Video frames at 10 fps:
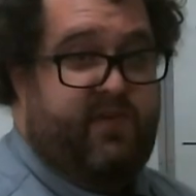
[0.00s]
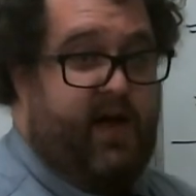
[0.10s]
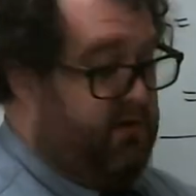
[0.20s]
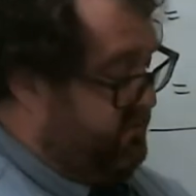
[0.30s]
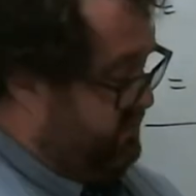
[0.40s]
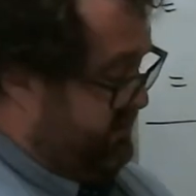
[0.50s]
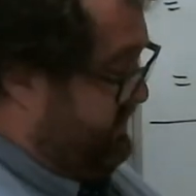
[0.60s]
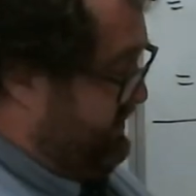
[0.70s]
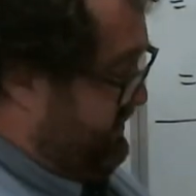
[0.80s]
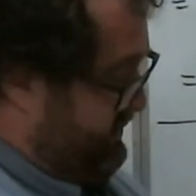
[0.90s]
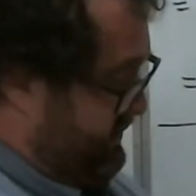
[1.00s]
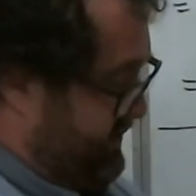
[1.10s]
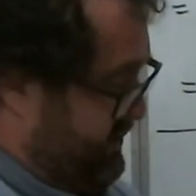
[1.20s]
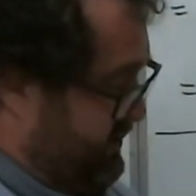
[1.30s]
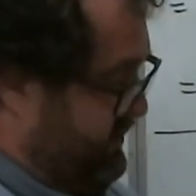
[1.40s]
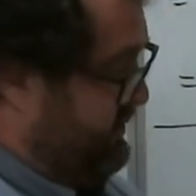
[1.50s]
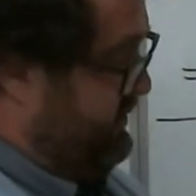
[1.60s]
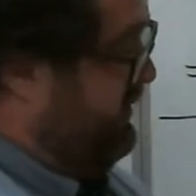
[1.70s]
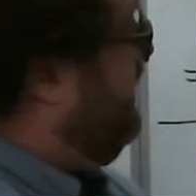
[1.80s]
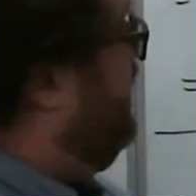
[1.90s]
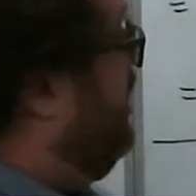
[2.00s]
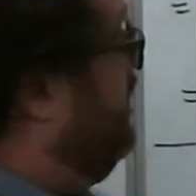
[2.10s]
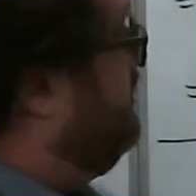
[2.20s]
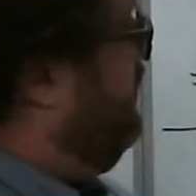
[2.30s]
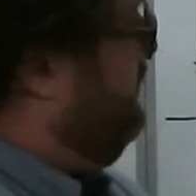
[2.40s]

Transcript: value for this. Let's just see, arc